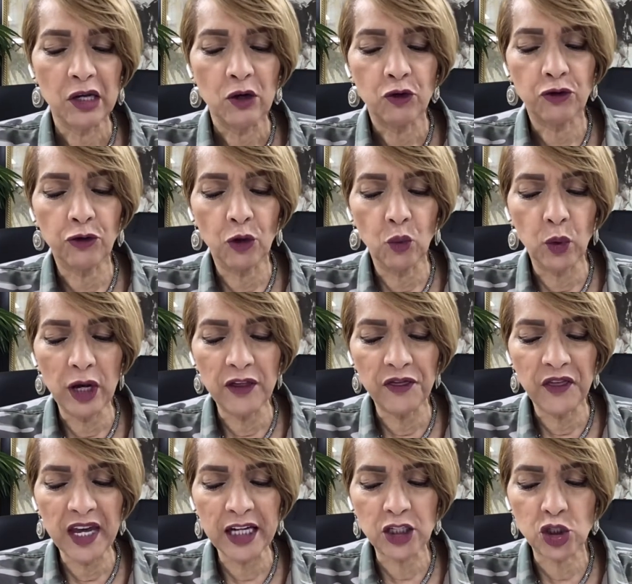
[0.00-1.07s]
For what
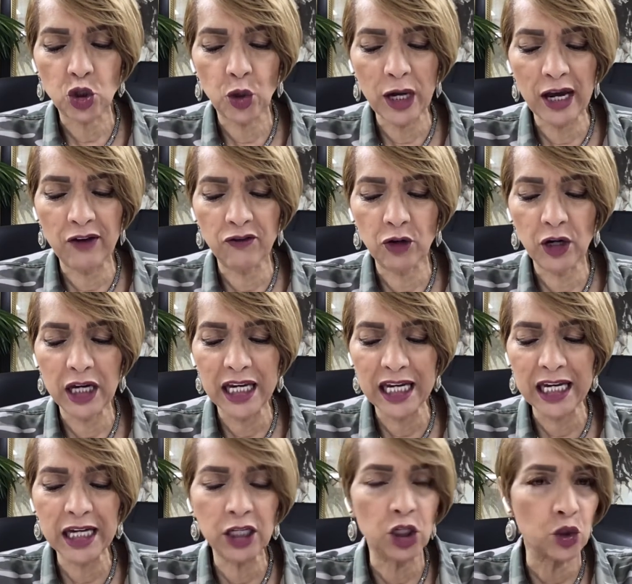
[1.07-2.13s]
things soever
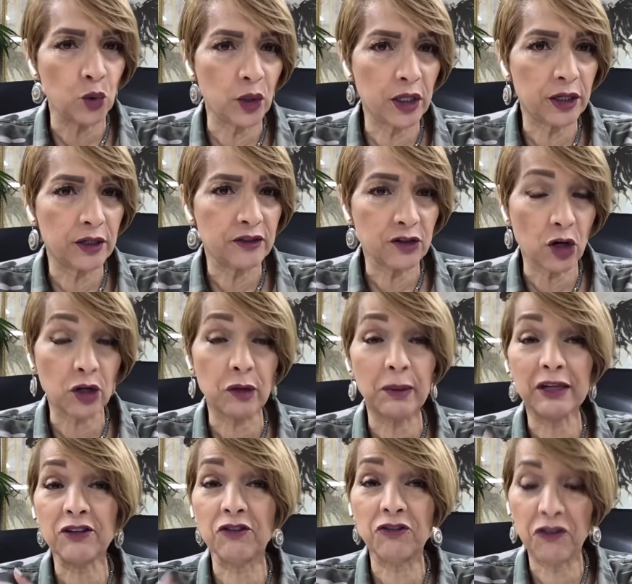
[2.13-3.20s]
he doeth, talking
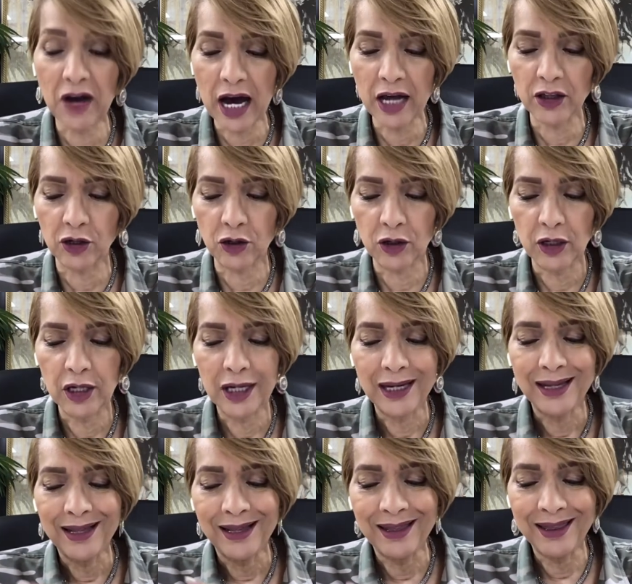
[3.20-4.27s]
about the Father,
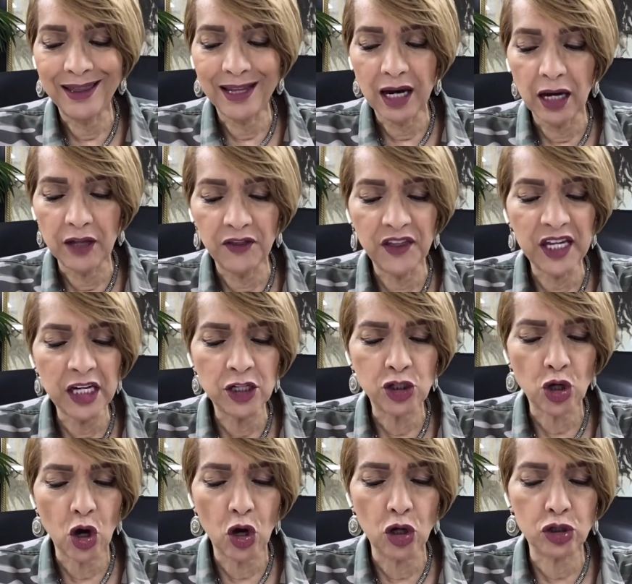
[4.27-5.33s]
uh, these
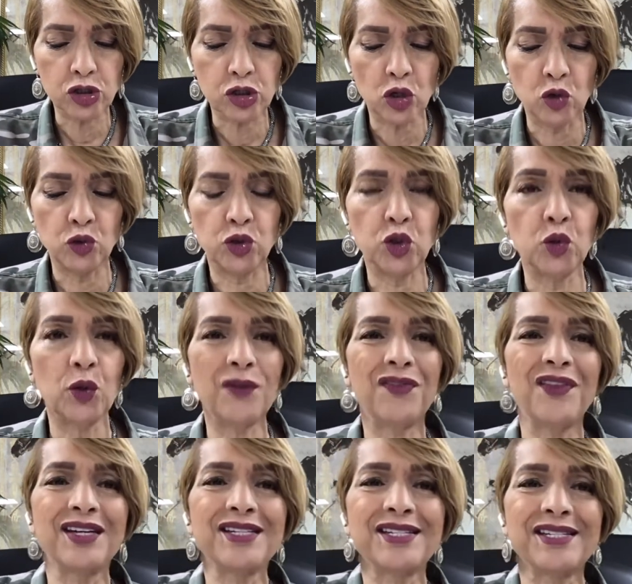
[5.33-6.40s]
also doeth
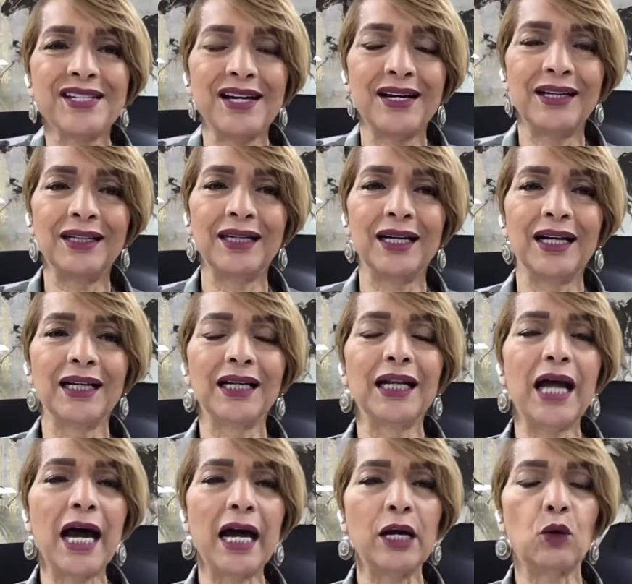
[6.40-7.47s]
the Son
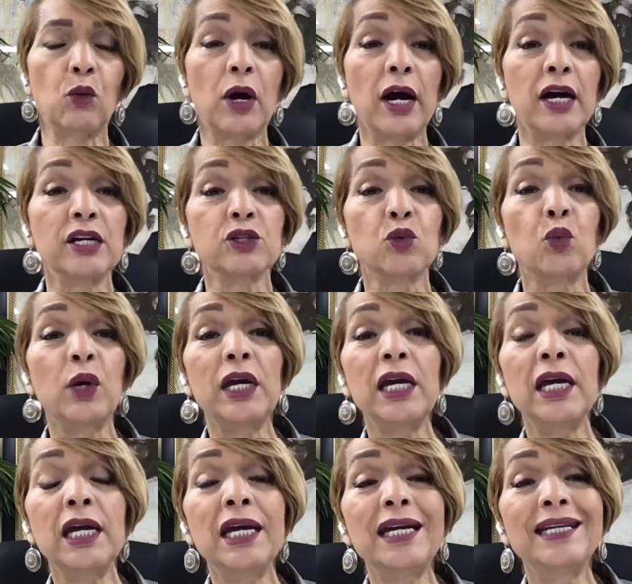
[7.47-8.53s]
likewise.
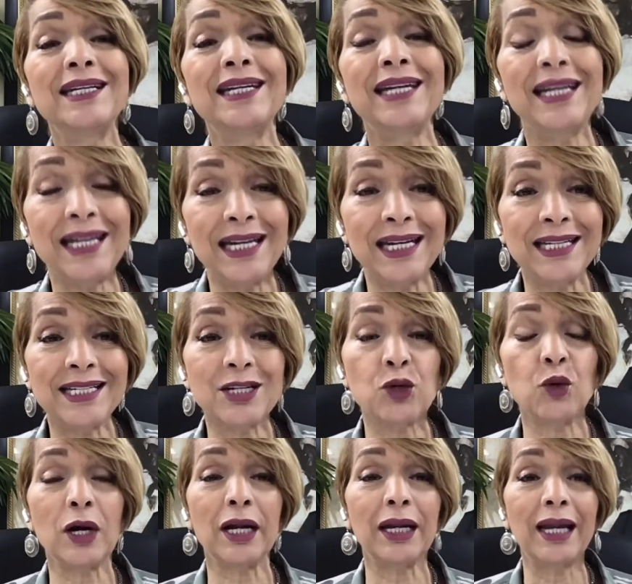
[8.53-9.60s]
We need to
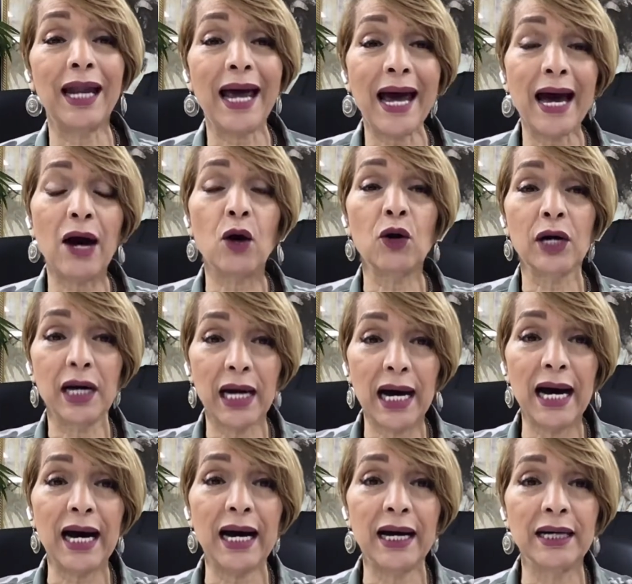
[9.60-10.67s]
allow
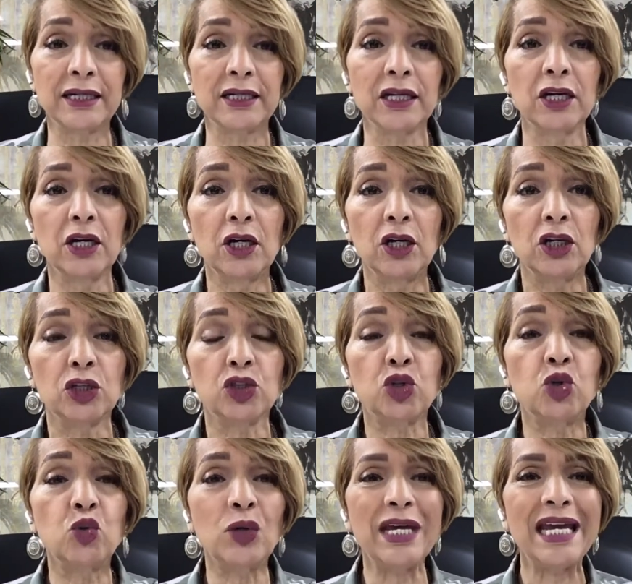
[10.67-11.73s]
God
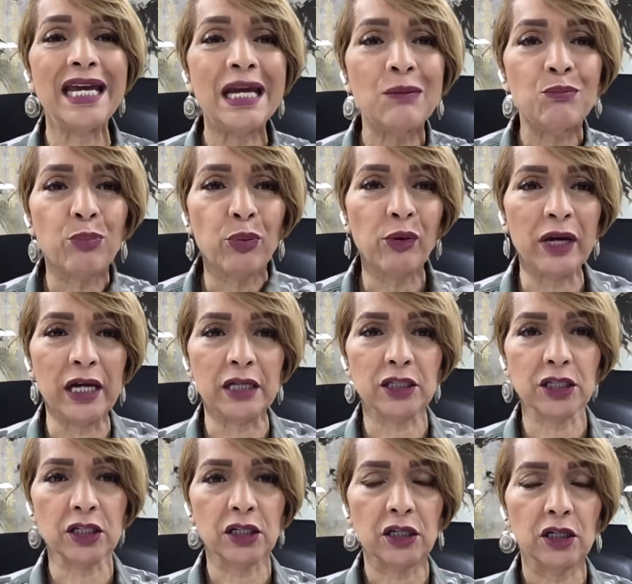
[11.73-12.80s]
to imprint,